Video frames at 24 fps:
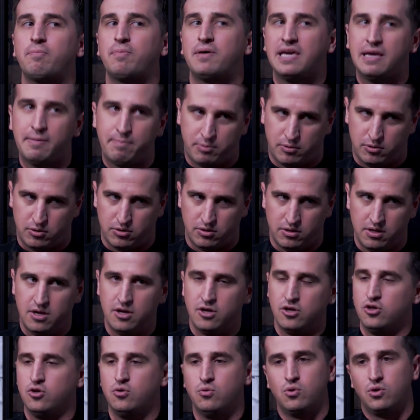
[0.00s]
people
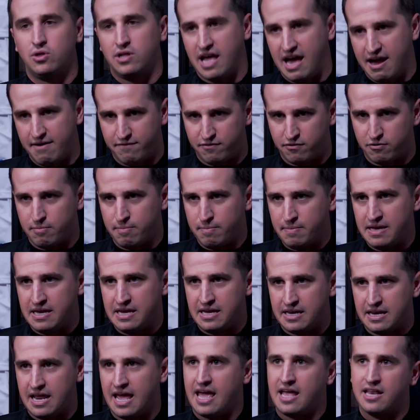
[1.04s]
you will ever
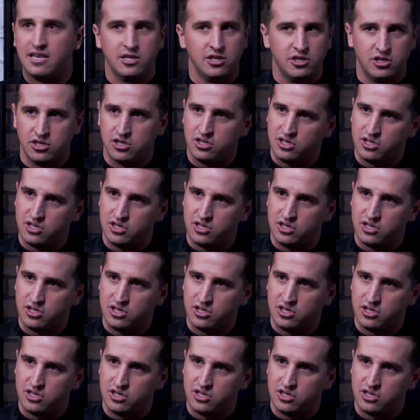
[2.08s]
meet. And